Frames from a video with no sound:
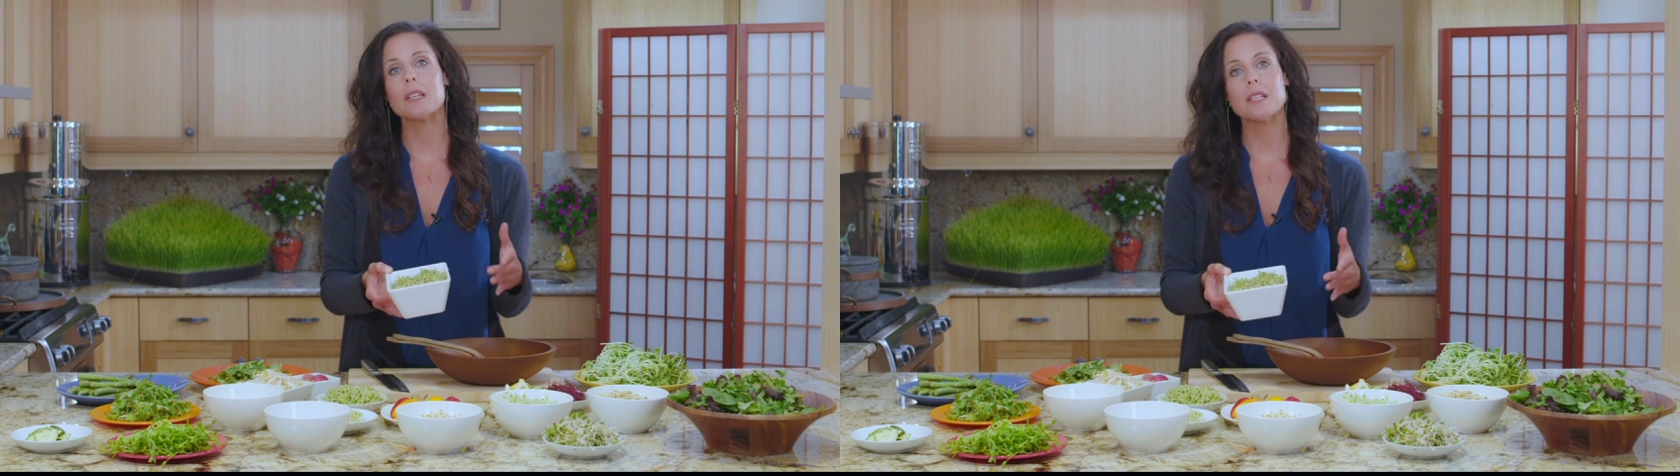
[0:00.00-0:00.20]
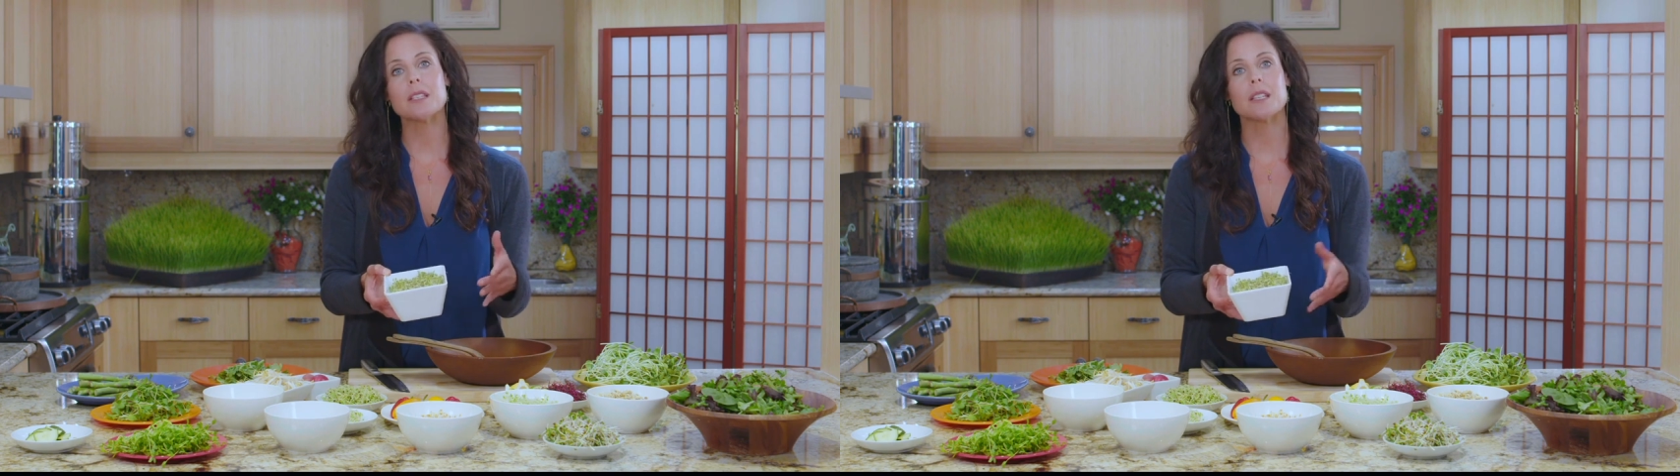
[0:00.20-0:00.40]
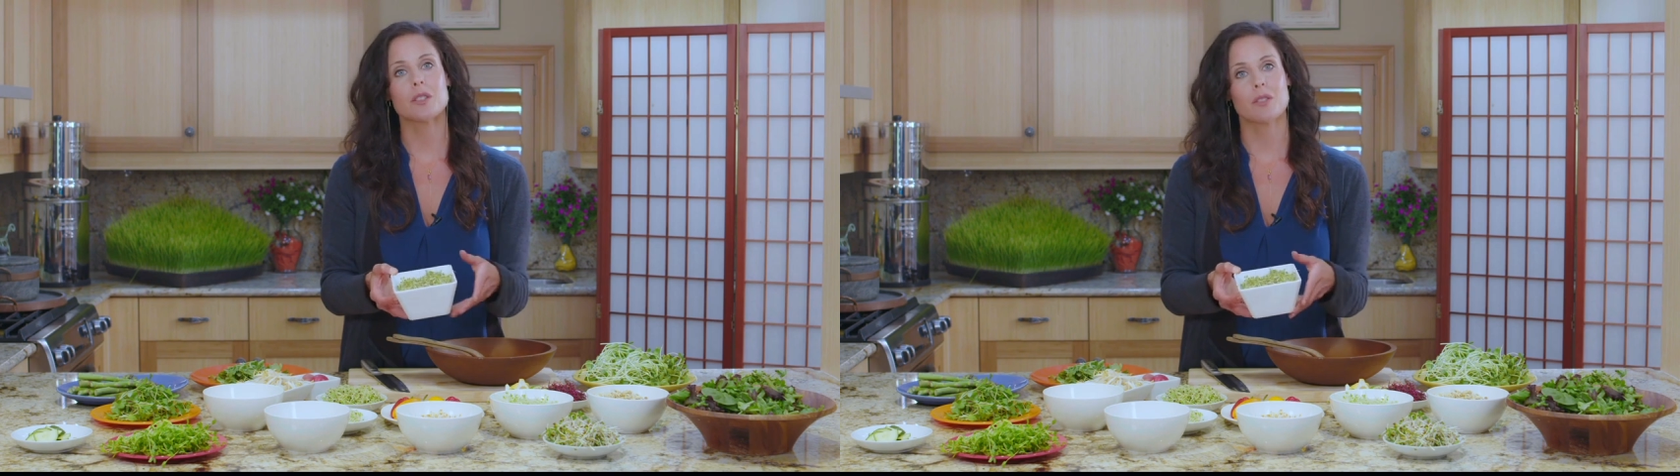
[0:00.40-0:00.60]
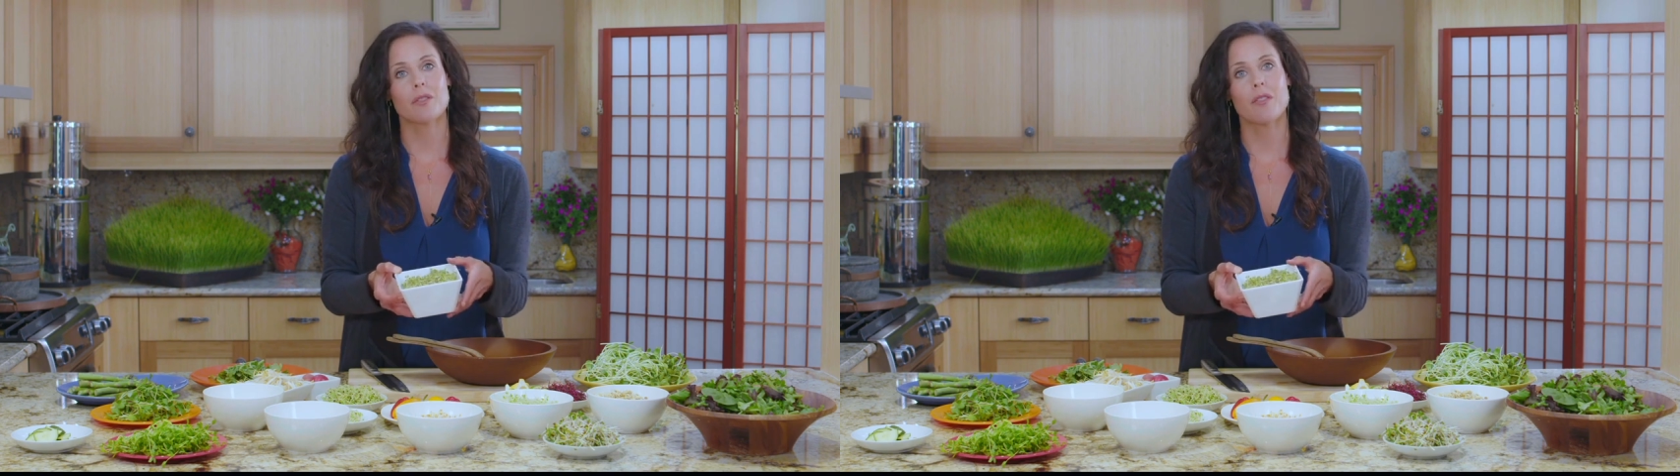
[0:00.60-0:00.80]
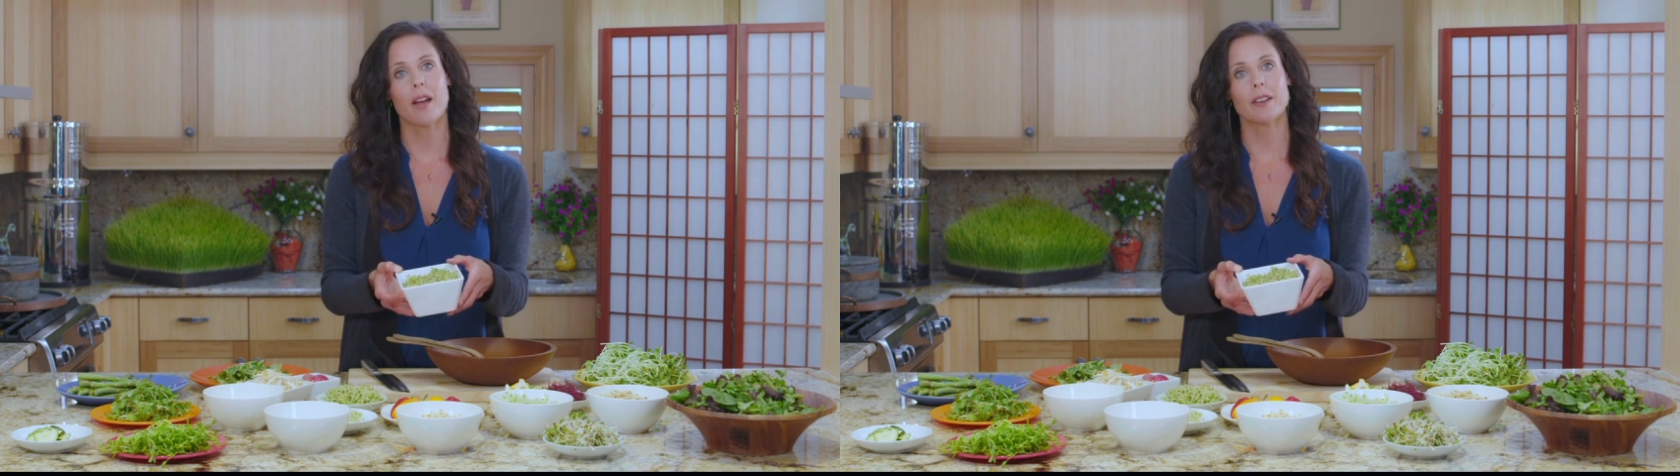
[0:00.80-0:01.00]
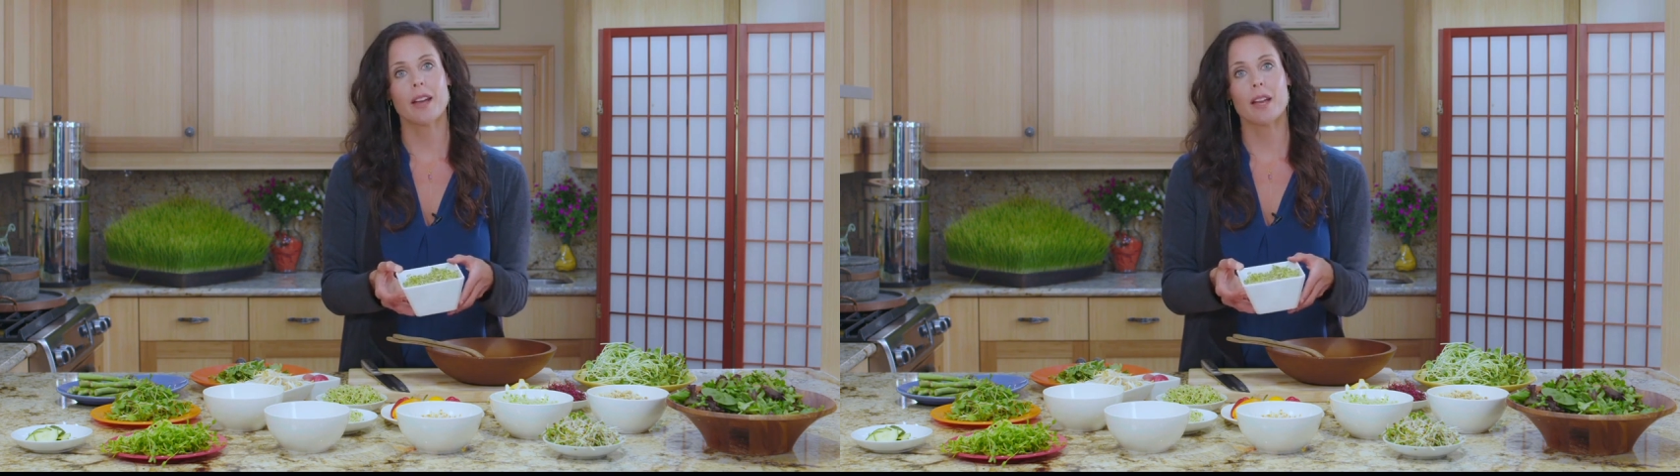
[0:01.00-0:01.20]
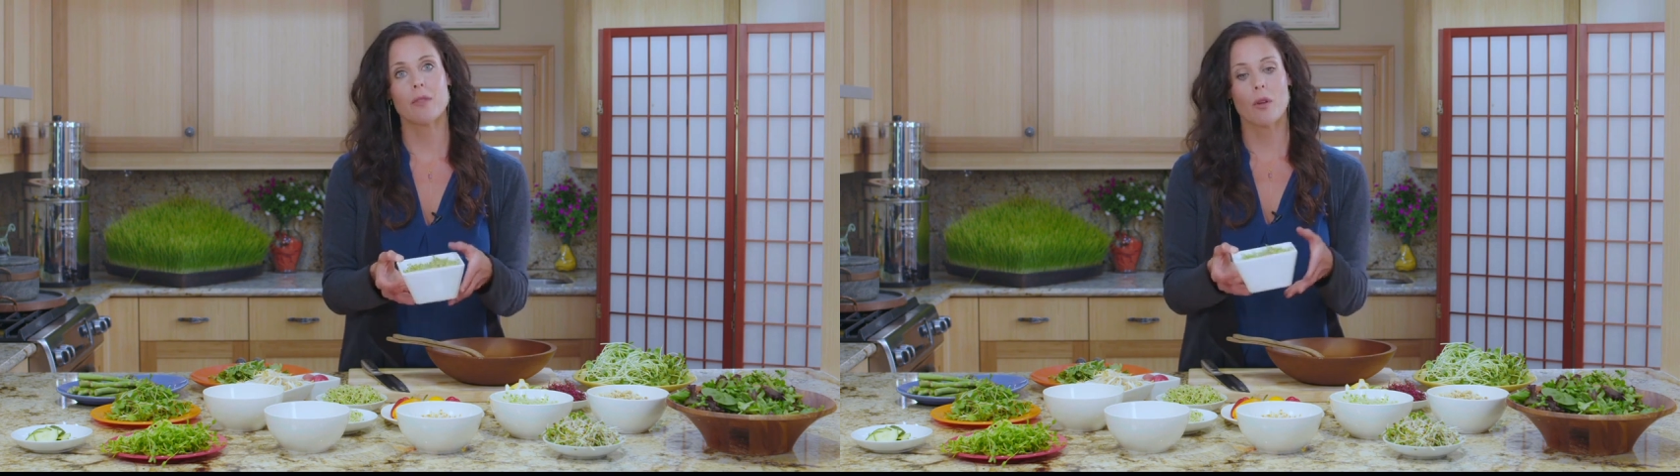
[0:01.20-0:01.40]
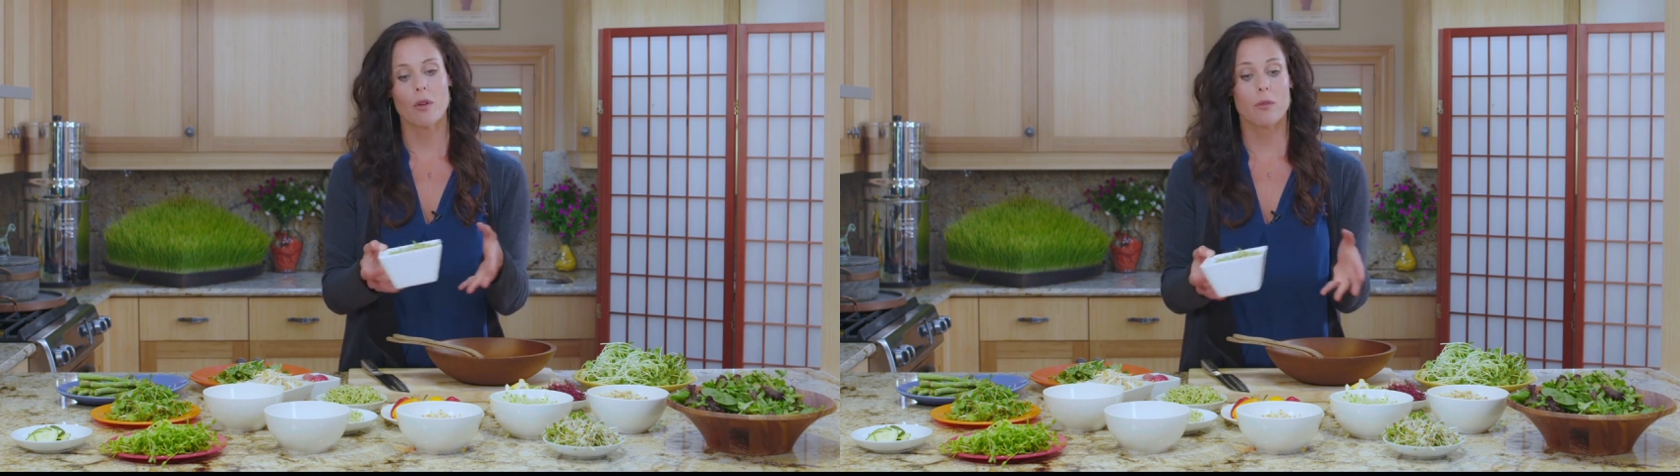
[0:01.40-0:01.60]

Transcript: the easiest to find out of